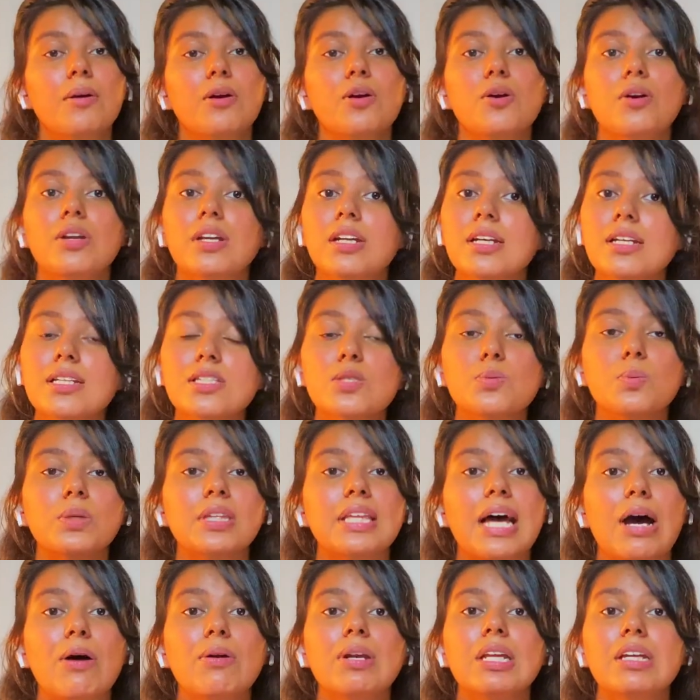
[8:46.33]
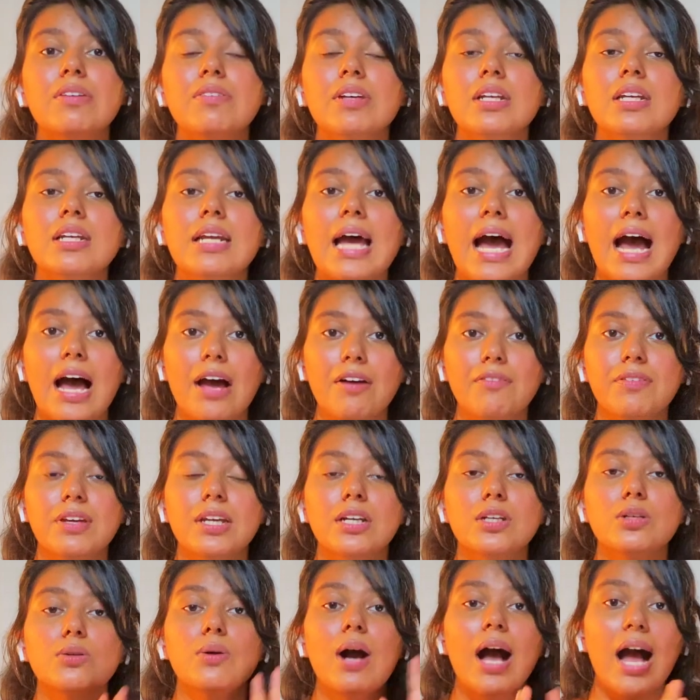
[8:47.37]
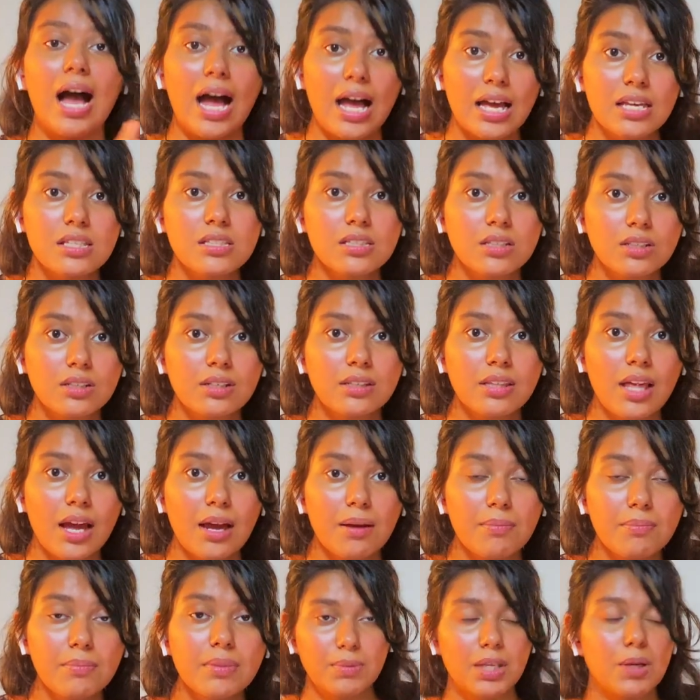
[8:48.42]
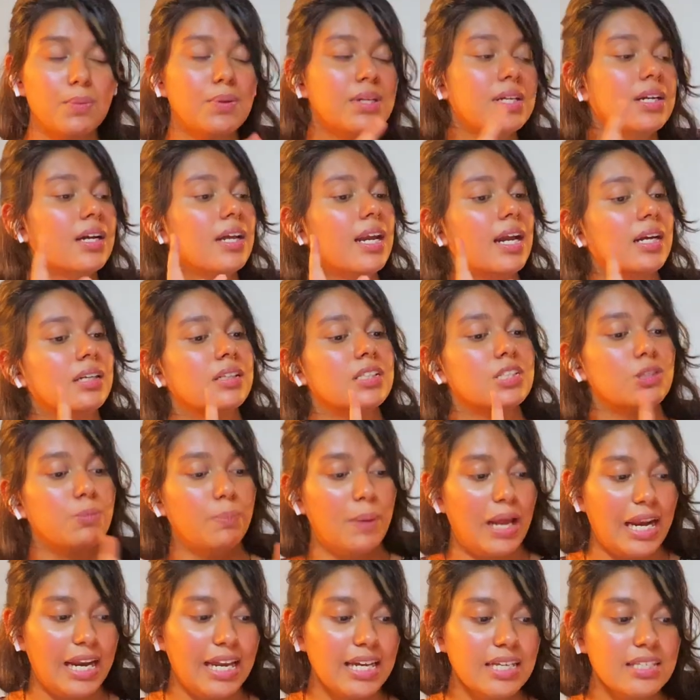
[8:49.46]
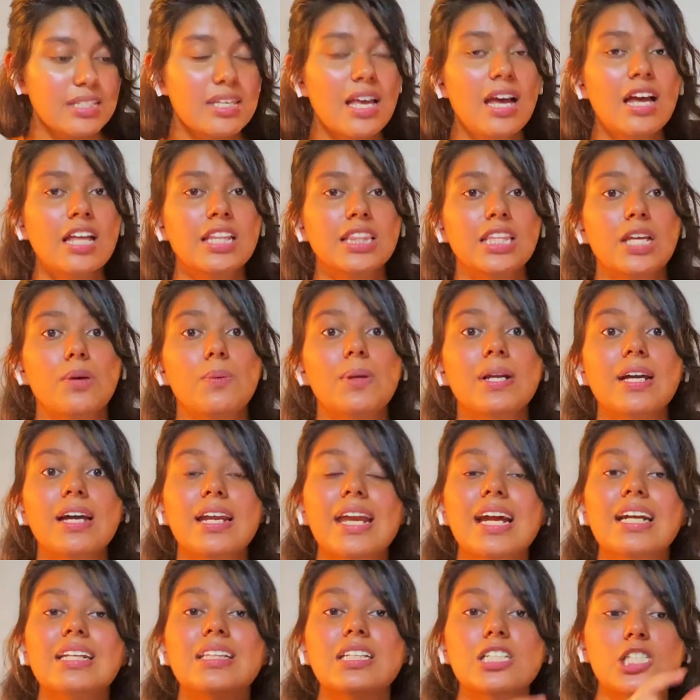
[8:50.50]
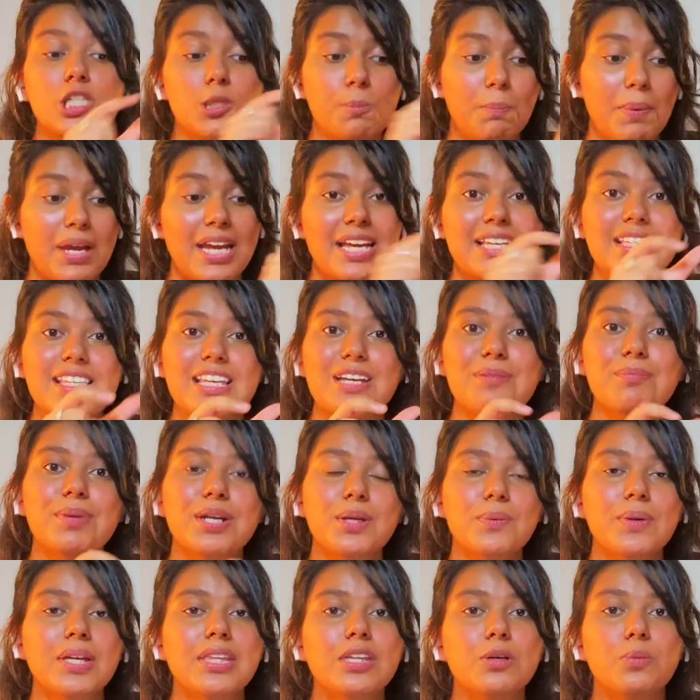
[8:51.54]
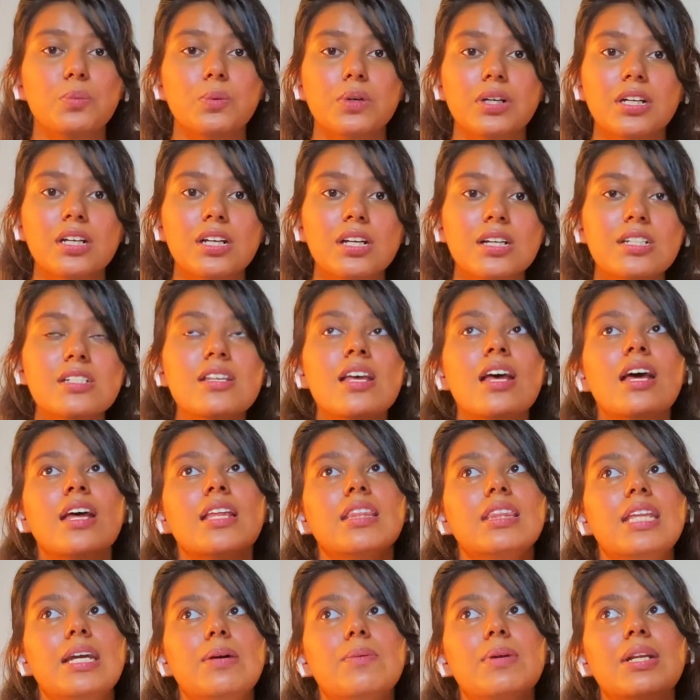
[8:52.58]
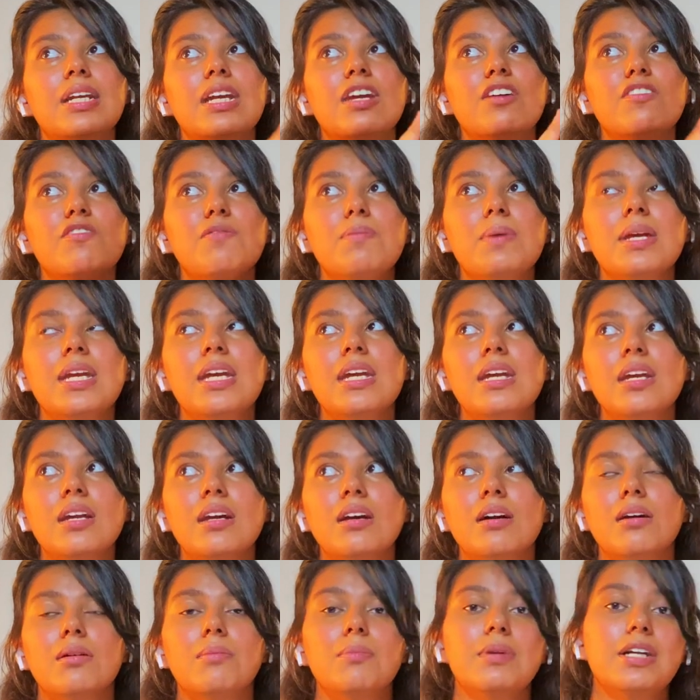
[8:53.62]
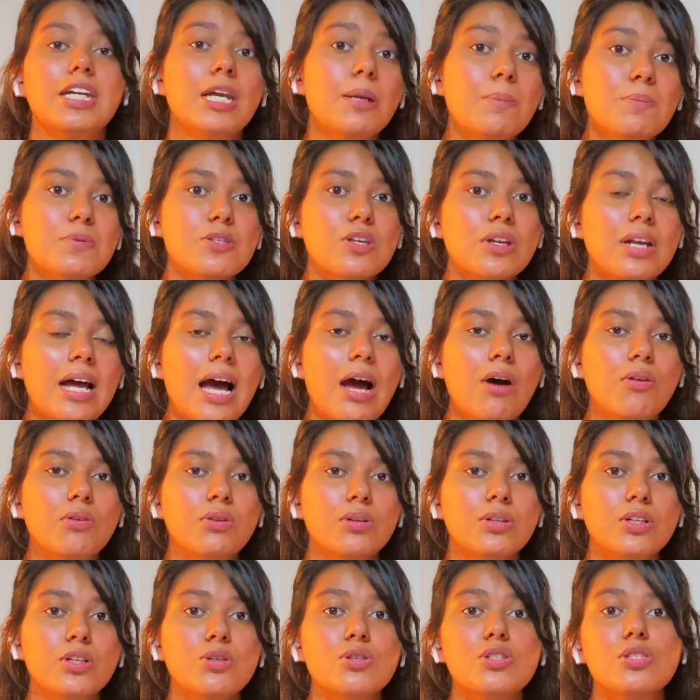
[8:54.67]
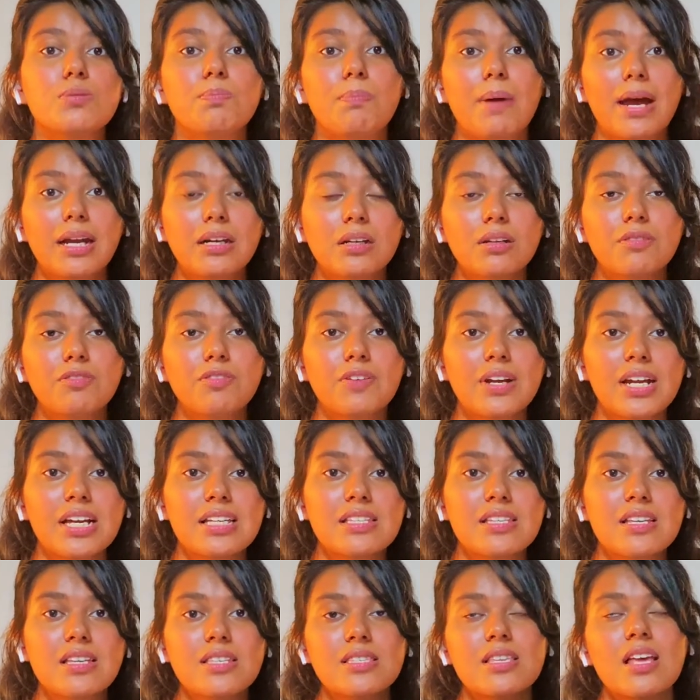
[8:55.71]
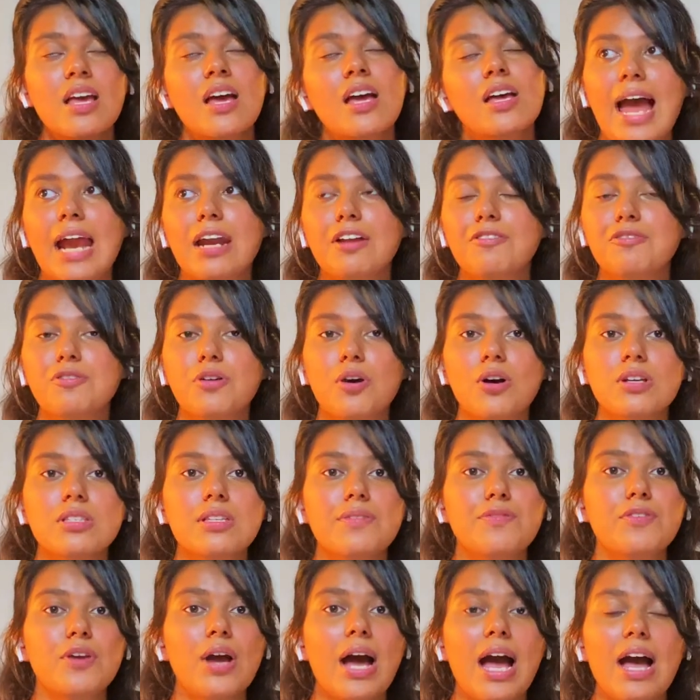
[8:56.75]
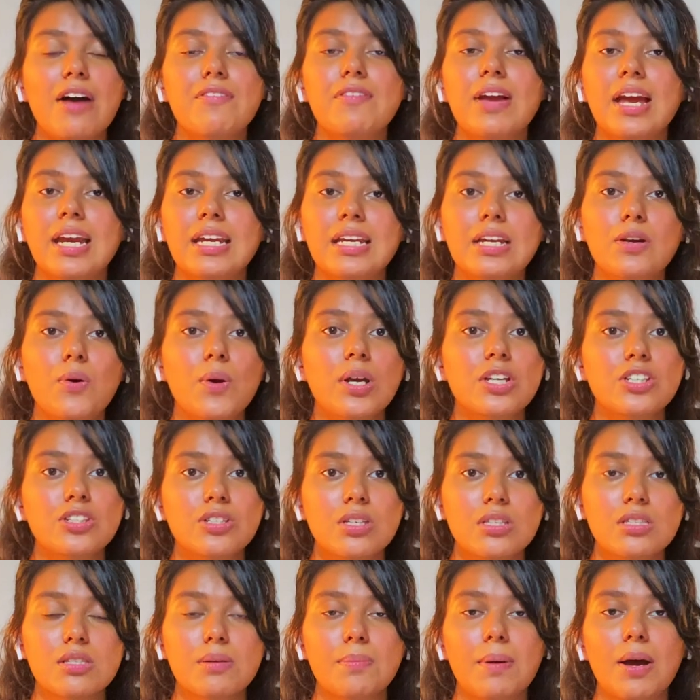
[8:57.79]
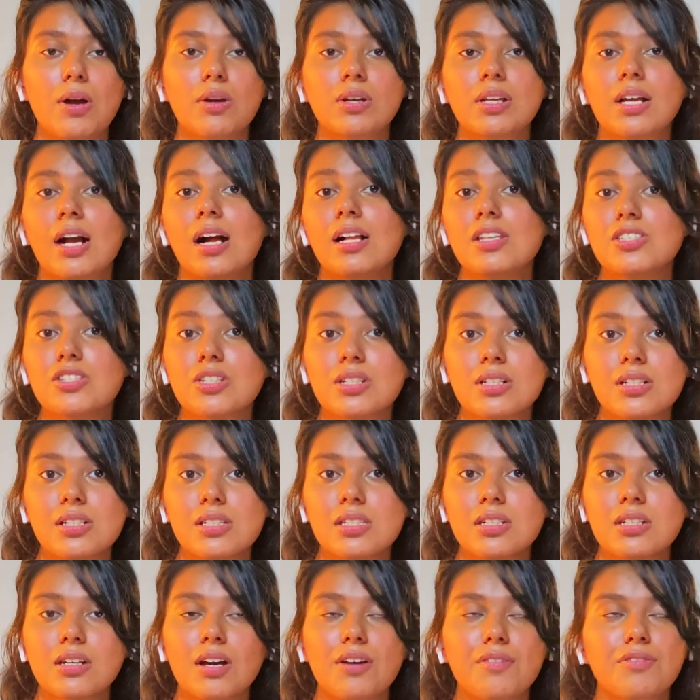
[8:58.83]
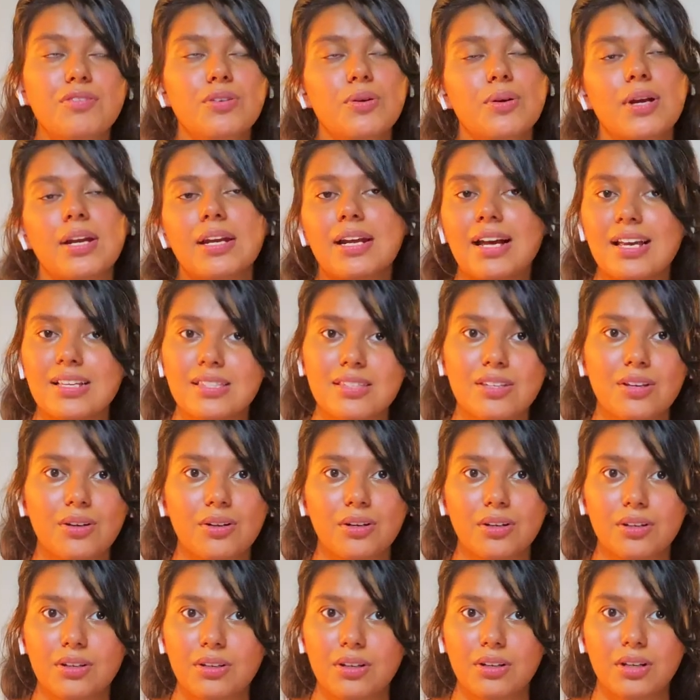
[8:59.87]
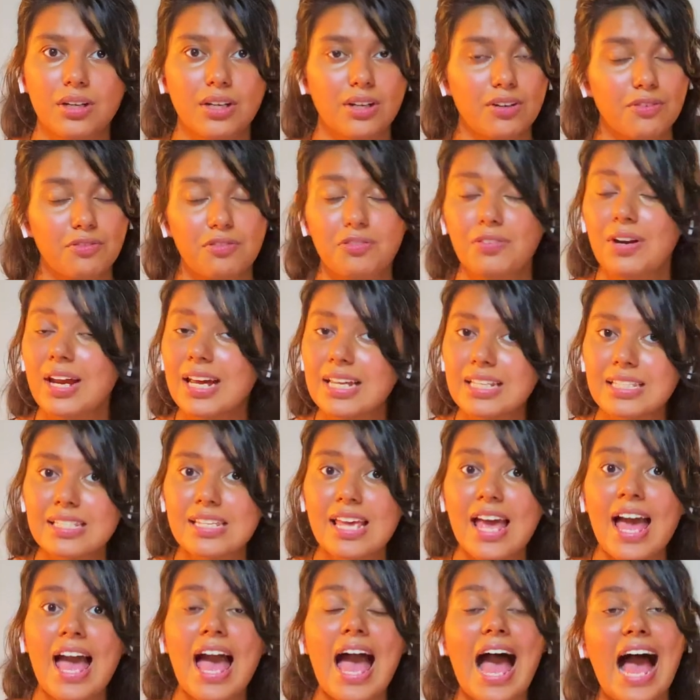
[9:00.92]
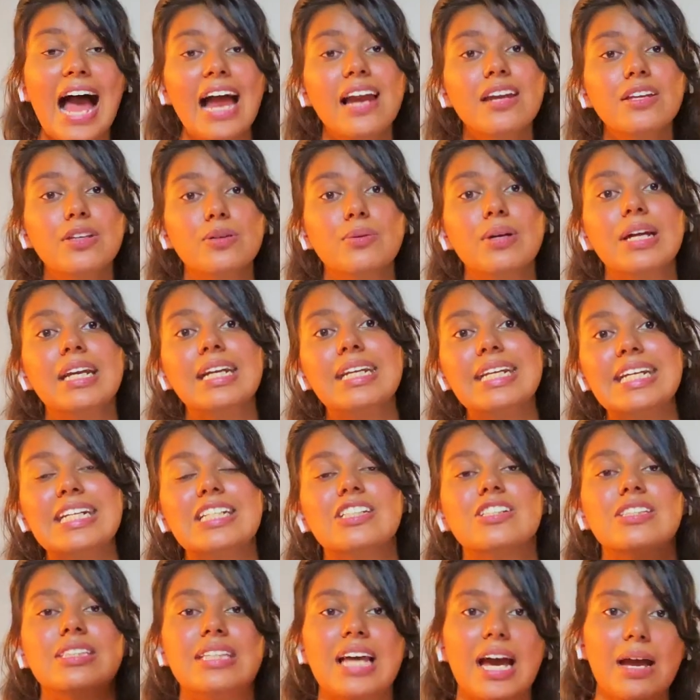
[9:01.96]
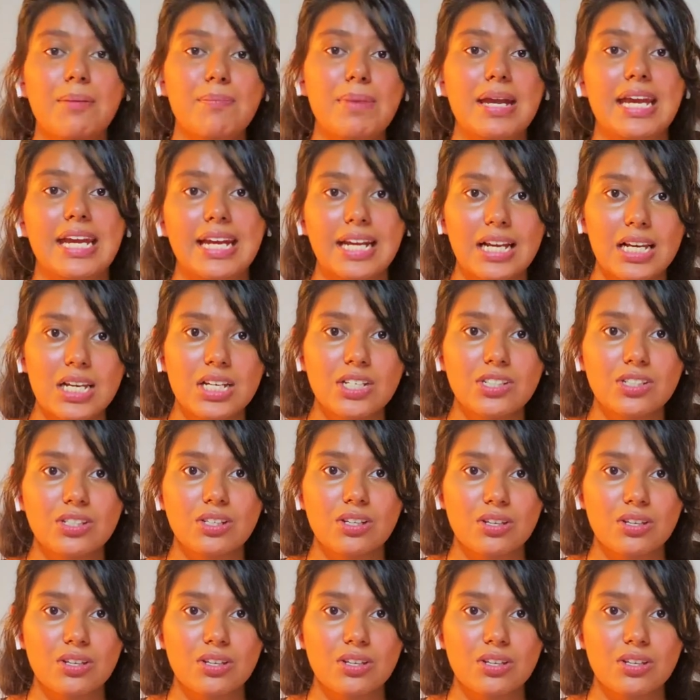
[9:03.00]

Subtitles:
Koreans, without even having to ask them, they will correct the spellings, they will correct the spacing between the words, they will give me tips on how to use better phrases, and of course if you have any questions about cultural stuff, you can ask your Korean friends and you can teach them English.